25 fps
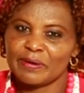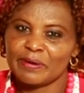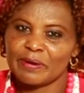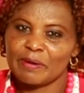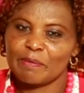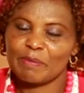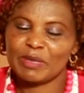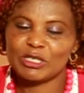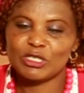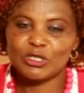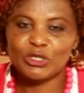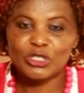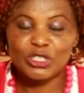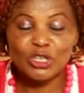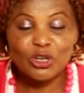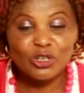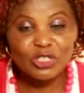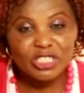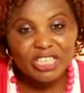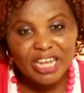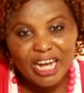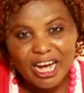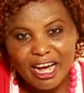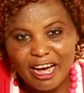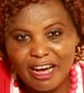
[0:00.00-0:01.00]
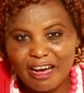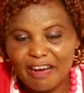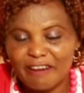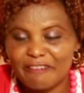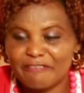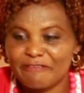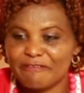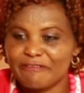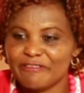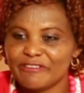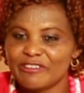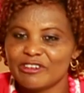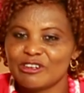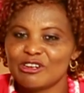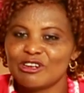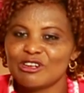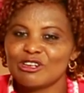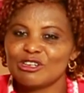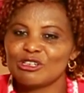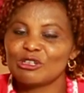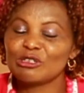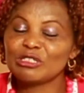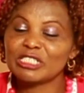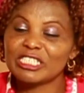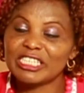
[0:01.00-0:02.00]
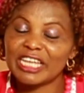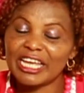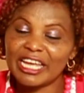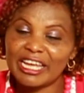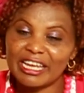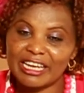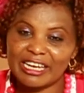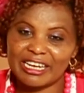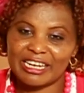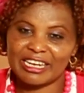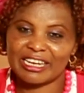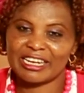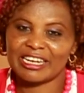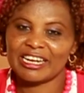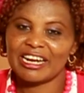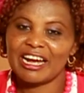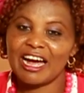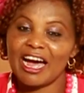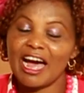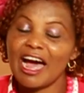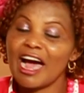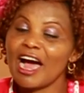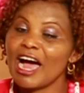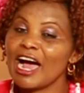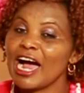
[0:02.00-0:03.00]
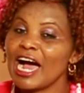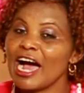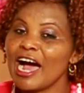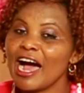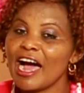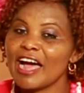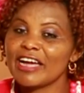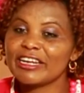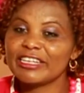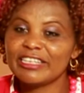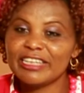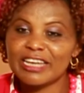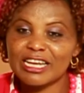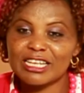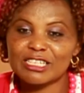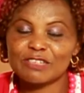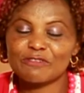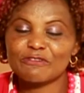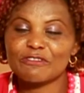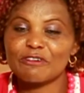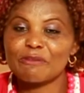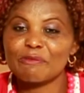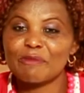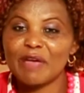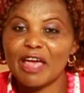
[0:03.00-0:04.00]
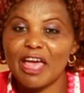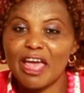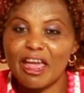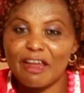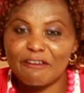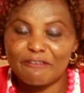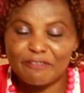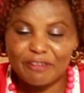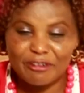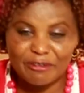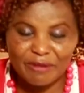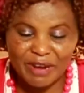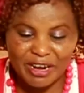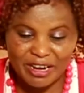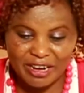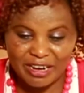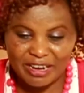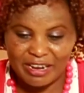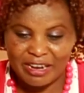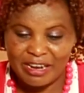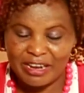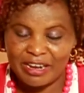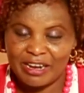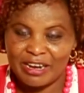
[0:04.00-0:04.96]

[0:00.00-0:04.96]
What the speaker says: But you don't have to take ideas from everyone.